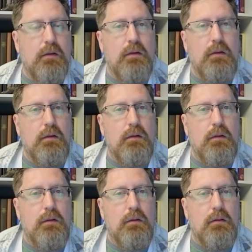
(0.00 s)

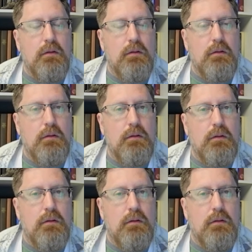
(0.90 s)
Nothing is said.